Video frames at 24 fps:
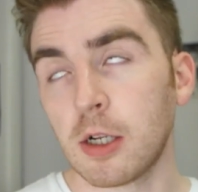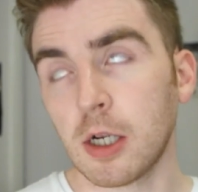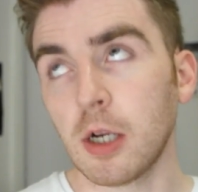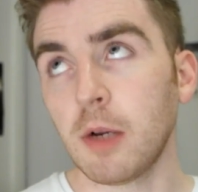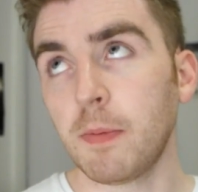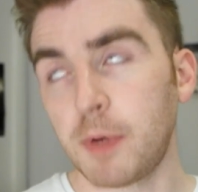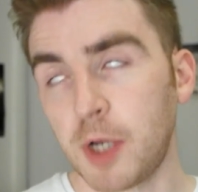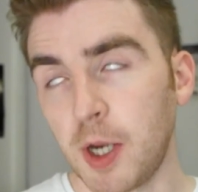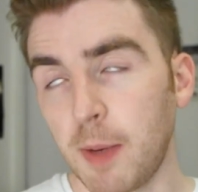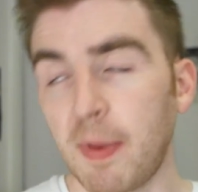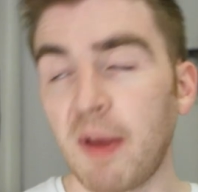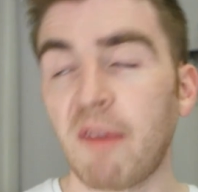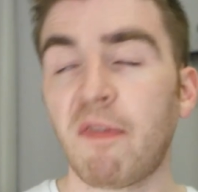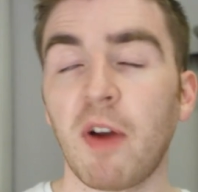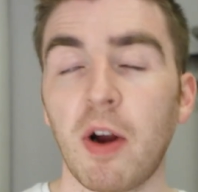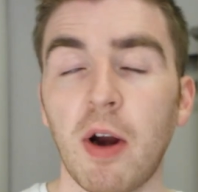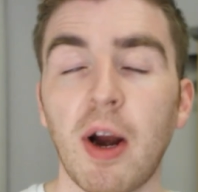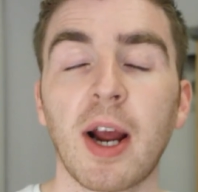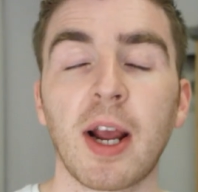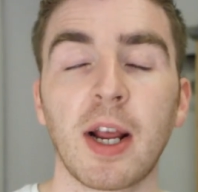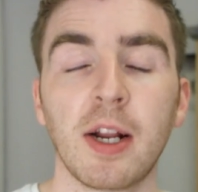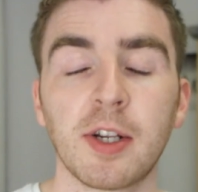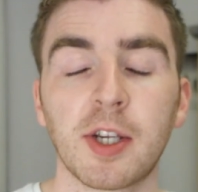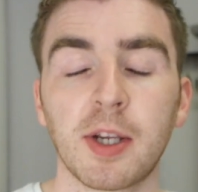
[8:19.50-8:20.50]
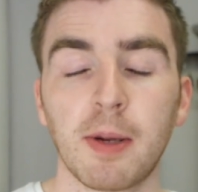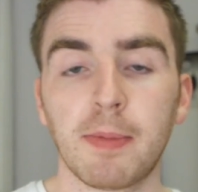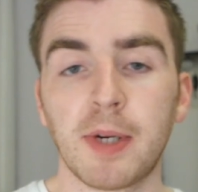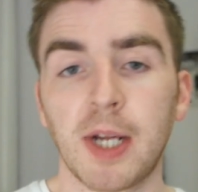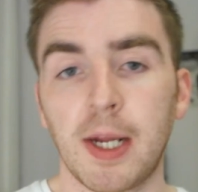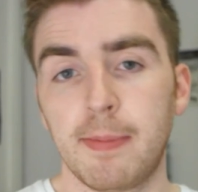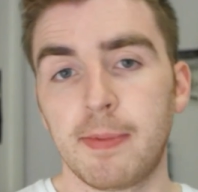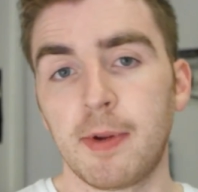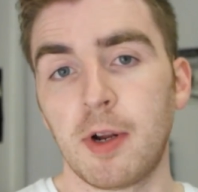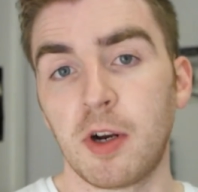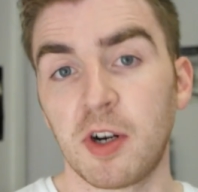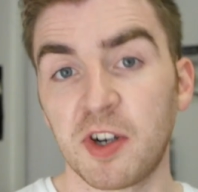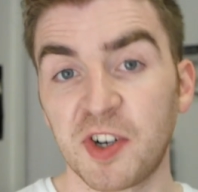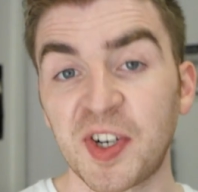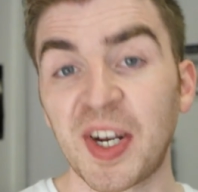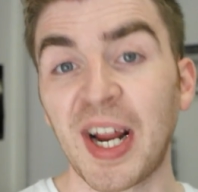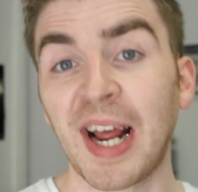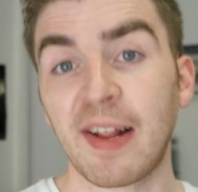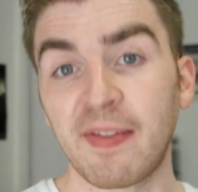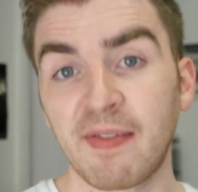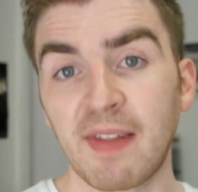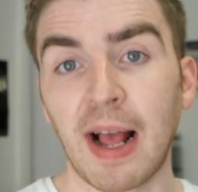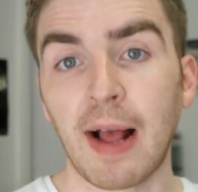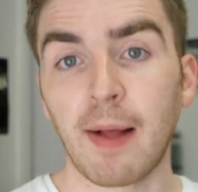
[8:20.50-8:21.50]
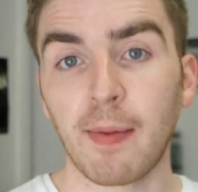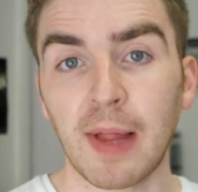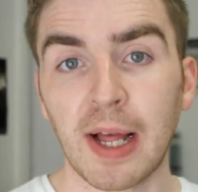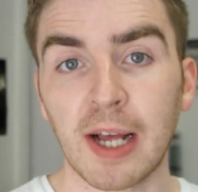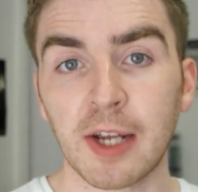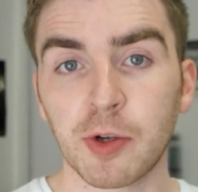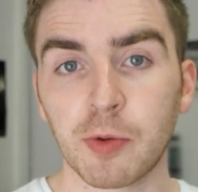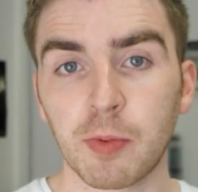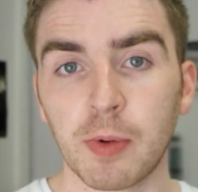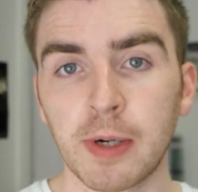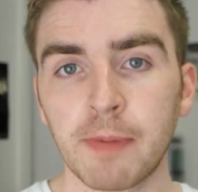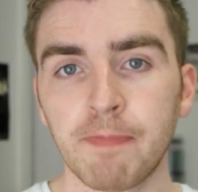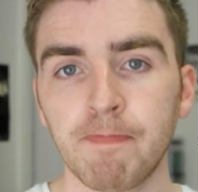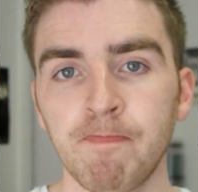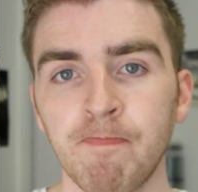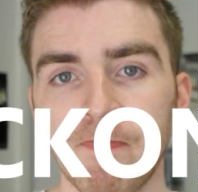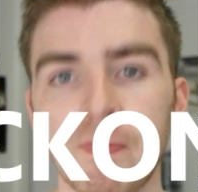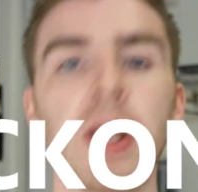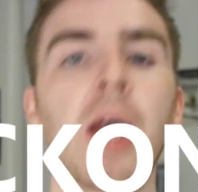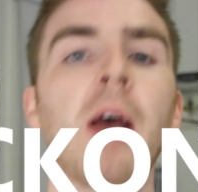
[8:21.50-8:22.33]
To be fair, I can sometimes understand that last one.